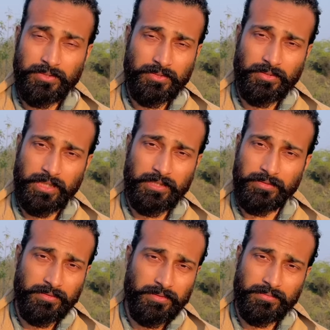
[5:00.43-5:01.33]
is not any
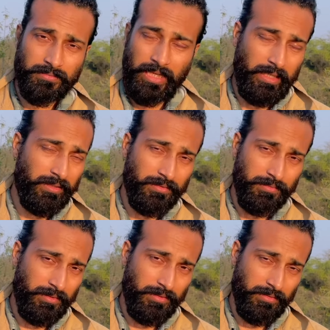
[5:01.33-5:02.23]
good than another
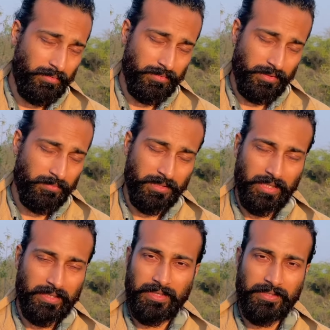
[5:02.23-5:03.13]
video or something
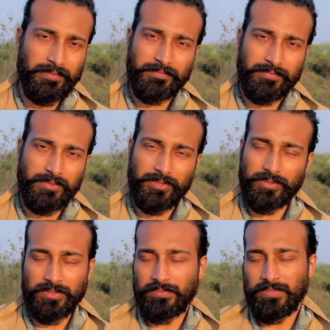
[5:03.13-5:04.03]
like that. Do
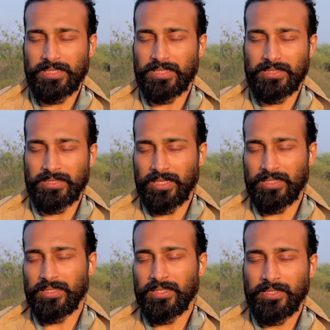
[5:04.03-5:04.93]
not
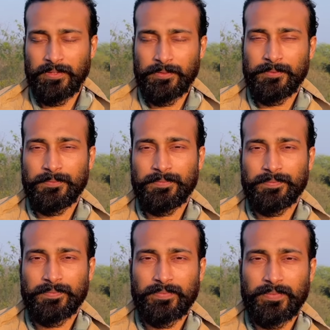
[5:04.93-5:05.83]
misunderstand.
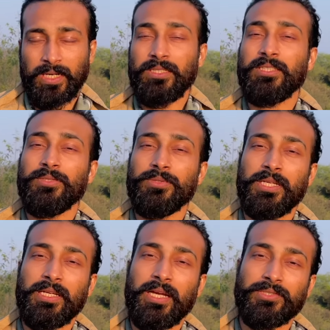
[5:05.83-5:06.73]
Until you
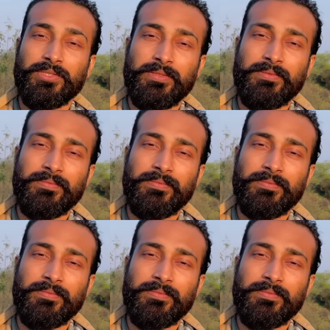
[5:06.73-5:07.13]
take action.